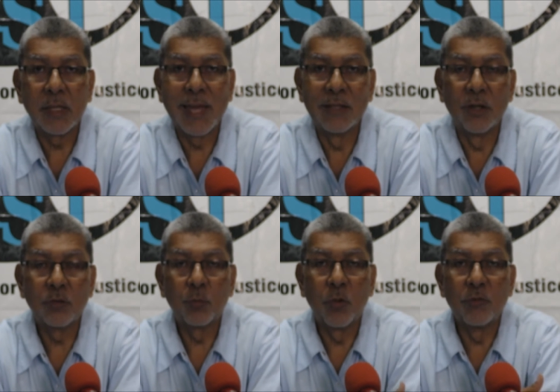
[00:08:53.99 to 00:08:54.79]
cannot
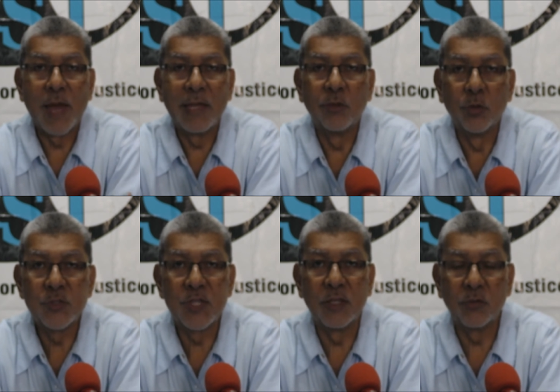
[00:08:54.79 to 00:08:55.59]
provide
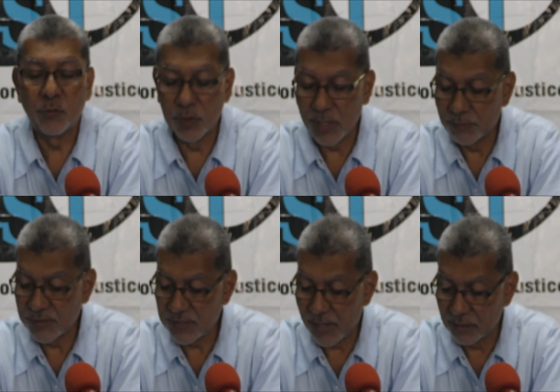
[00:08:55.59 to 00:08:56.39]
those things for
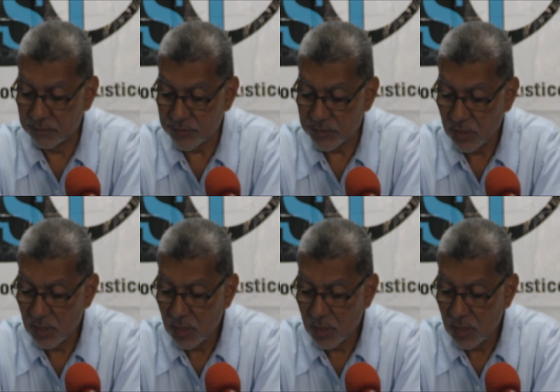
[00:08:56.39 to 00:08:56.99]
themselves.